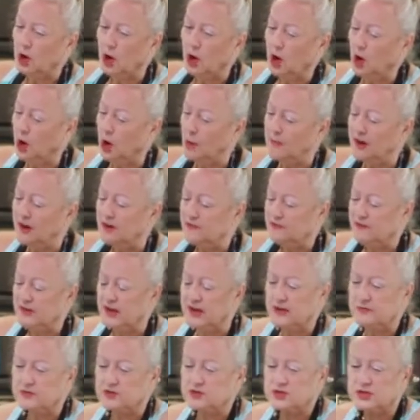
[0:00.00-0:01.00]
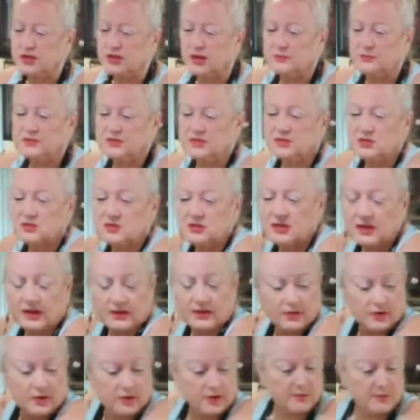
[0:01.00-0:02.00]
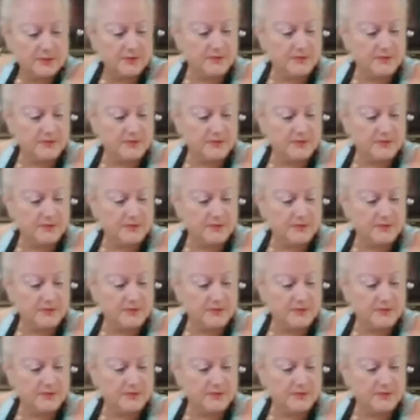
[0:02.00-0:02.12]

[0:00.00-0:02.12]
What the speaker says: all my flavors coming together.